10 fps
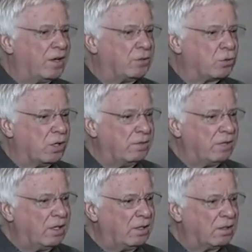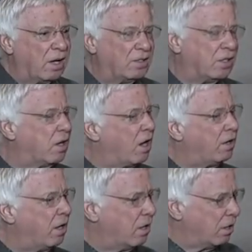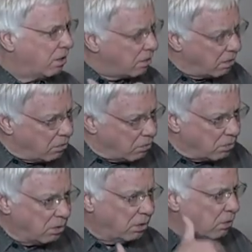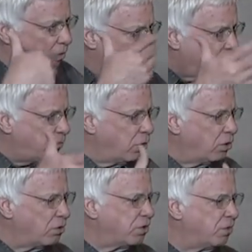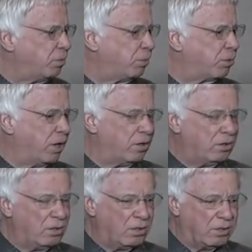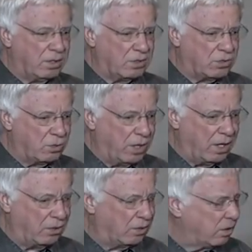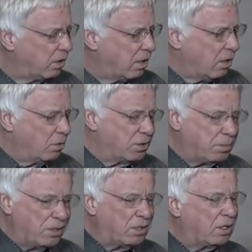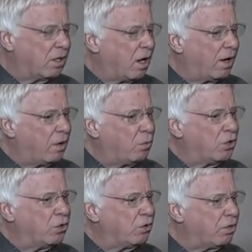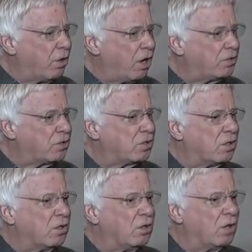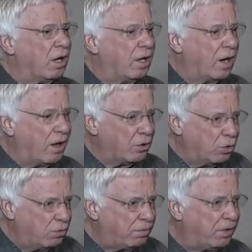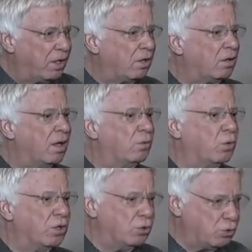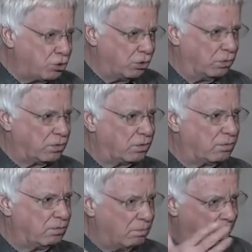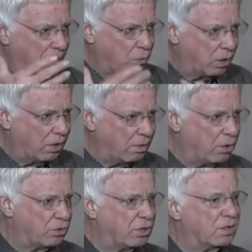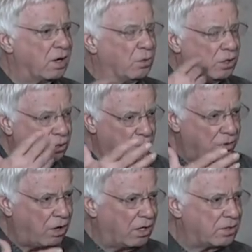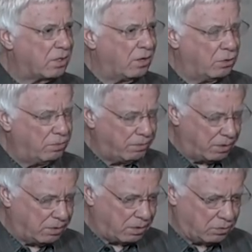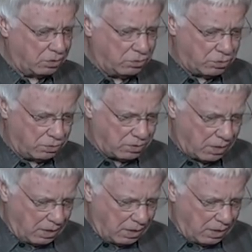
grieving, I said, God, it, it, those of you who learn simple prayer, you learn that this is the way I learned it, was basically, God, I want your thoughts and how you feel and what you choose mind, will, and emotions. I want your thoughts, how you feel, and what you choose.